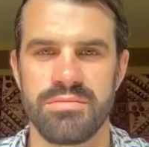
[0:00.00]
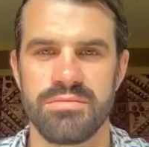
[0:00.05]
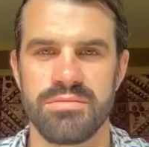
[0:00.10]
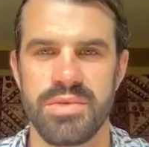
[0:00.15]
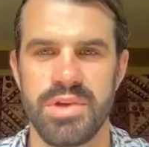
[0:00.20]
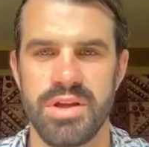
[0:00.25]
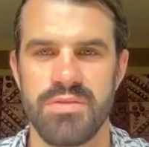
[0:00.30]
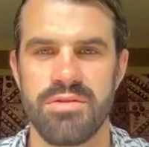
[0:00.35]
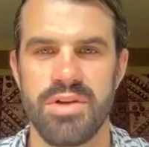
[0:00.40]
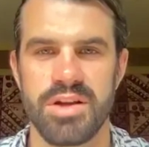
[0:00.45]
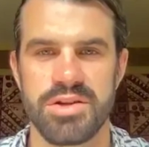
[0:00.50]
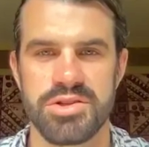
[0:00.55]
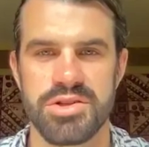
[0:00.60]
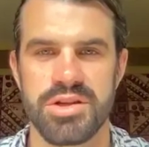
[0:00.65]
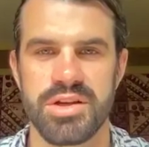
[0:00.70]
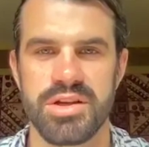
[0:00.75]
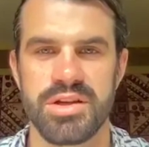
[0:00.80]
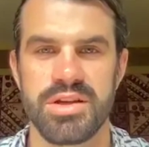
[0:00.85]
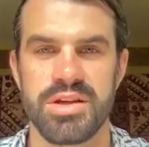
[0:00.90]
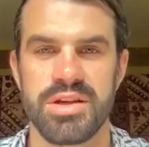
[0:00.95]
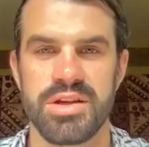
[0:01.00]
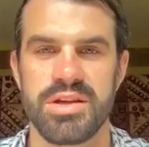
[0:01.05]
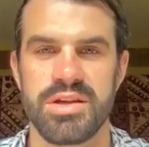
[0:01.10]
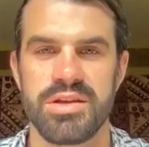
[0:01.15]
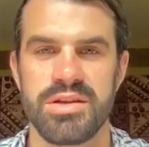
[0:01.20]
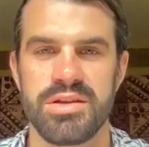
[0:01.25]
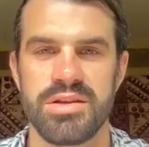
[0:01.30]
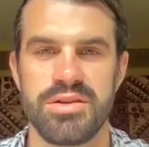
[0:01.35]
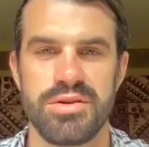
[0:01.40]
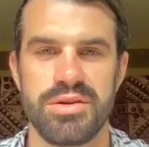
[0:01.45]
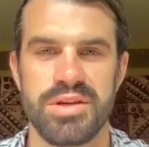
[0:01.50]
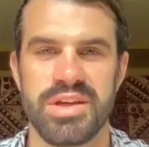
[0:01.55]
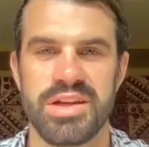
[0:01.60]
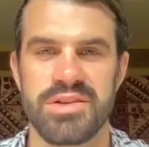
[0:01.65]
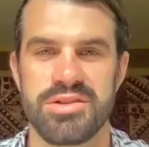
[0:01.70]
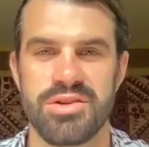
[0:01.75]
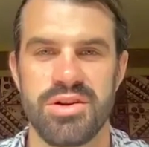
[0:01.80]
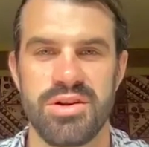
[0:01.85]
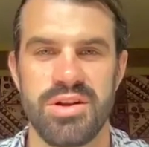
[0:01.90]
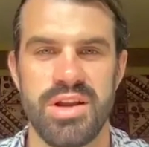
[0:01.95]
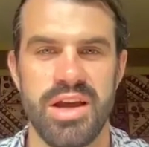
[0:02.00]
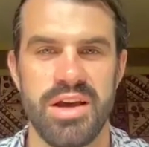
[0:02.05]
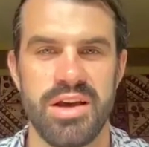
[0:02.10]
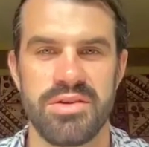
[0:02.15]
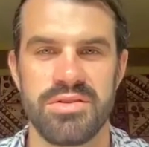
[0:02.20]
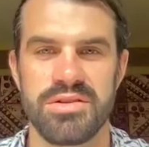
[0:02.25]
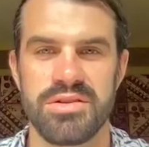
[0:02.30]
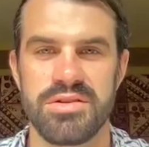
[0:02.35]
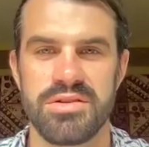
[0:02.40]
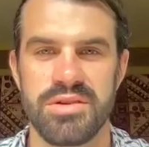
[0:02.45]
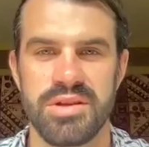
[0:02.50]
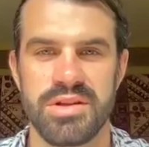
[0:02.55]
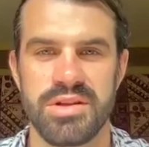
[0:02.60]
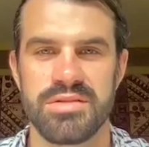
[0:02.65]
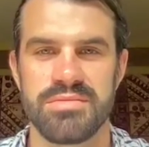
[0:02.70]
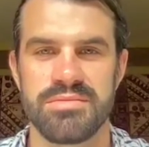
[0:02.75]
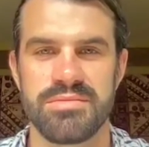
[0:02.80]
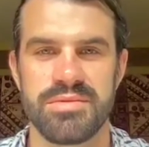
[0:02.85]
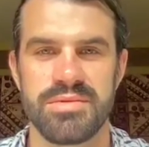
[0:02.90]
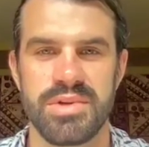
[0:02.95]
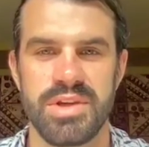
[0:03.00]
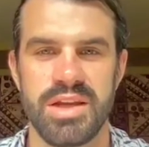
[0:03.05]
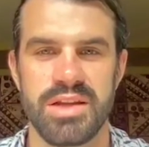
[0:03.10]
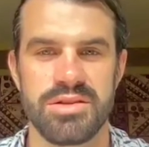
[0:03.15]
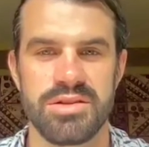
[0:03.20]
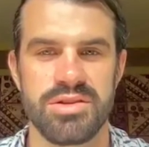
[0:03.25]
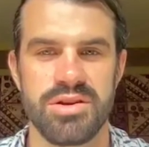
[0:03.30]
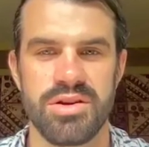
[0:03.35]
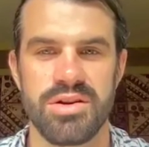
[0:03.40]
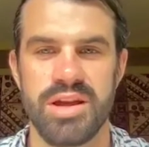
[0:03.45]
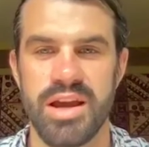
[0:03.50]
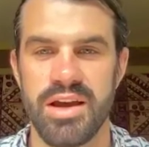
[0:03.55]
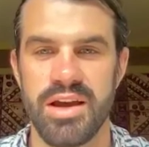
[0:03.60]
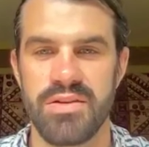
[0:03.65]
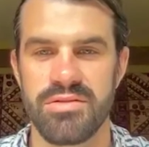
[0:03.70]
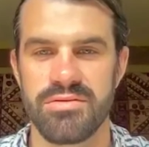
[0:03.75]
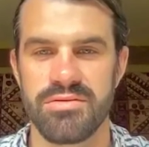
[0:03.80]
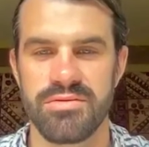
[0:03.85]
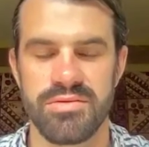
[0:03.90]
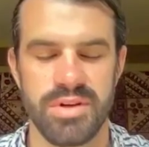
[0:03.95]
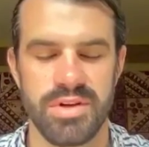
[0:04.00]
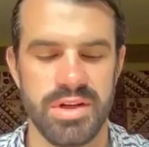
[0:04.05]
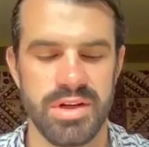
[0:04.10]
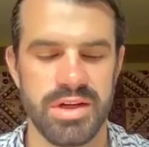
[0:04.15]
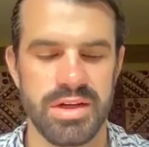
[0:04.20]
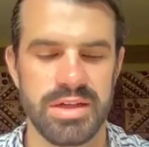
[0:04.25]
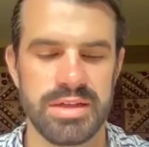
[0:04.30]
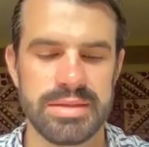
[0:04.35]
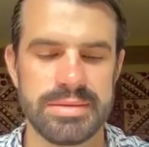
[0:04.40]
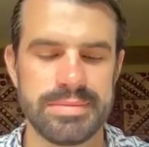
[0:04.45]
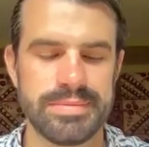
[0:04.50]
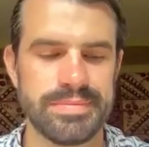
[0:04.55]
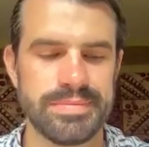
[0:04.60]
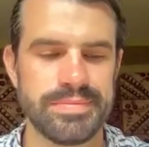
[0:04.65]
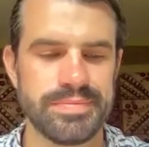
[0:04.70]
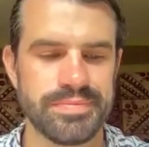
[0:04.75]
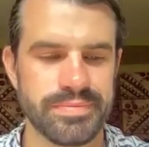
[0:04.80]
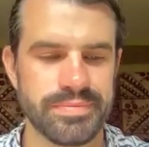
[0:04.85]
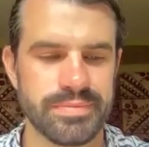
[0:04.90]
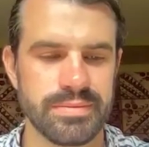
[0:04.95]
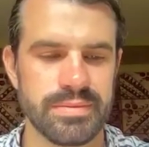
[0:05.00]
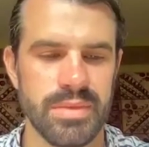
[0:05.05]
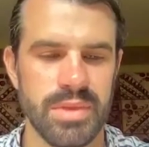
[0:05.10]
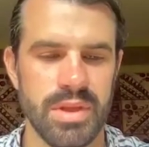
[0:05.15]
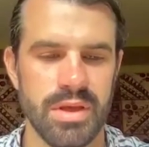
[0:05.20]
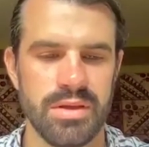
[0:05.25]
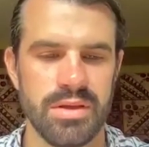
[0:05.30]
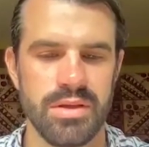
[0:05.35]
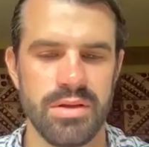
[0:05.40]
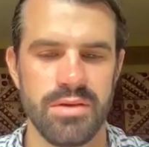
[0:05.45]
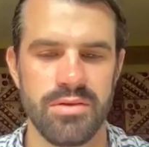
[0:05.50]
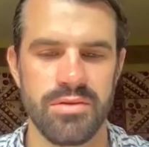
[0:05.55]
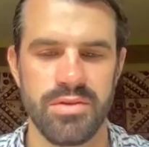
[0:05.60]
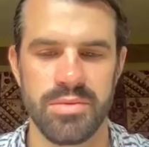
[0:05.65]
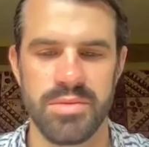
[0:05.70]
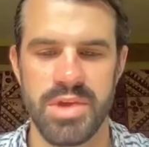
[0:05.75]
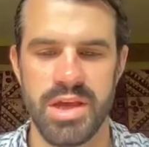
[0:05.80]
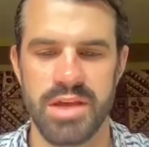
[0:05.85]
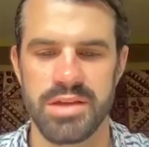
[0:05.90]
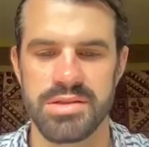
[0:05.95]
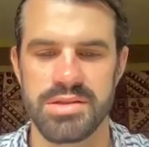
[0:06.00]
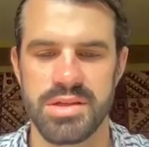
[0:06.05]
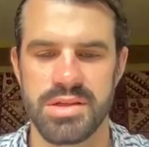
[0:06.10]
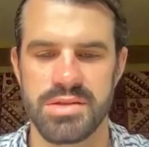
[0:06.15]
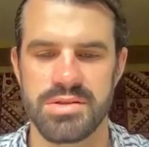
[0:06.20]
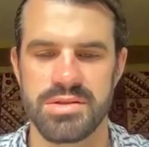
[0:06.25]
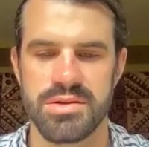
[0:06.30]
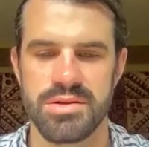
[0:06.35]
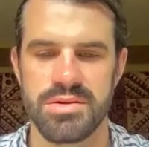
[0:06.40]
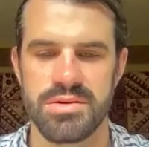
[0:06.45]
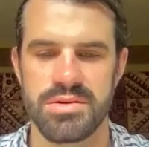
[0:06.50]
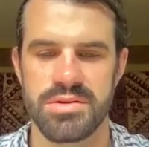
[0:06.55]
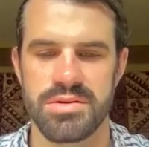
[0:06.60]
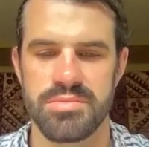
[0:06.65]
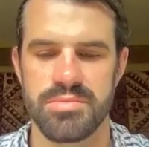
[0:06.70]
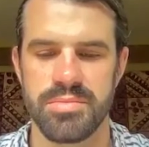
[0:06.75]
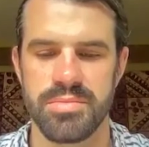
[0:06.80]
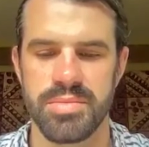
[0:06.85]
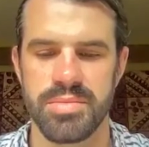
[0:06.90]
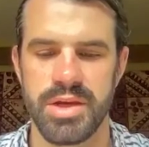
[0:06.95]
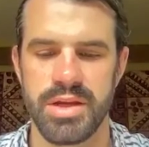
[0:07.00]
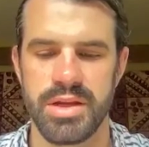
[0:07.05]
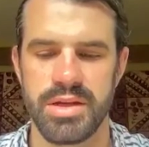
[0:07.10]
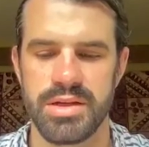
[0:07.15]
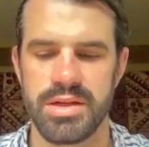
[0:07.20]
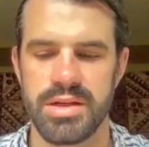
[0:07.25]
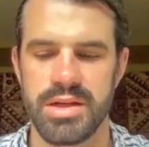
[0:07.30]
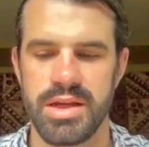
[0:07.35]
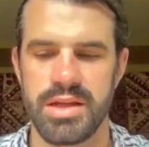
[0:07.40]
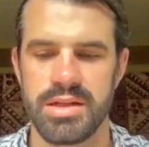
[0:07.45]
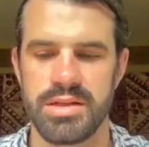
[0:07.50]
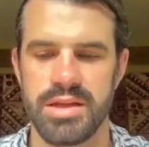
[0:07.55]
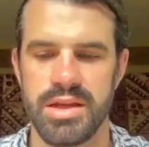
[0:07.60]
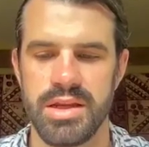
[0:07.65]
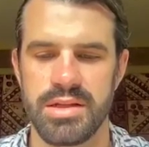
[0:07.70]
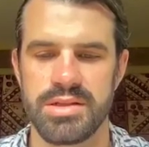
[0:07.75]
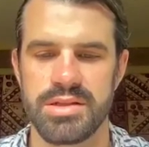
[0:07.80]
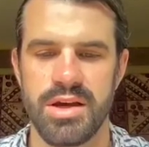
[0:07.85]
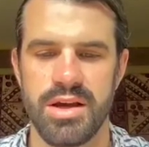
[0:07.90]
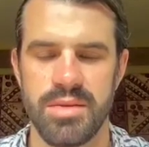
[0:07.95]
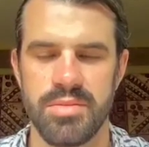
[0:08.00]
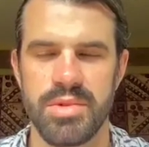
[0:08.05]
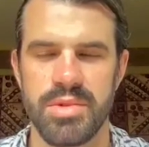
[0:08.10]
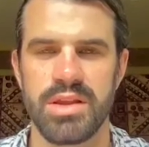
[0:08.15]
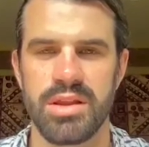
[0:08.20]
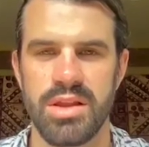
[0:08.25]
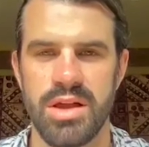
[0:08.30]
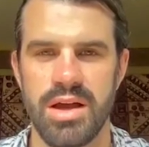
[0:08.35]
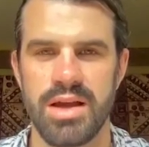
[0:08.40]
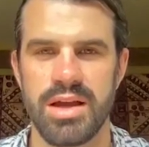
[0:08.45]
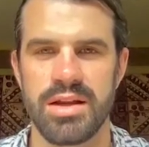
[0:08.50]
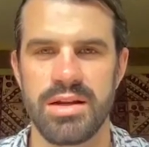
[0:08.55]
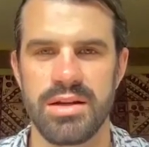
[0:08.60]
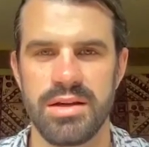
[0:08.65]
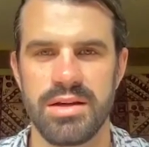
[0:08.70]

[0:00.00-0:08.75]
in Russia, you can get turned down. You can get turned down from the ancestors, but it taught me a lot.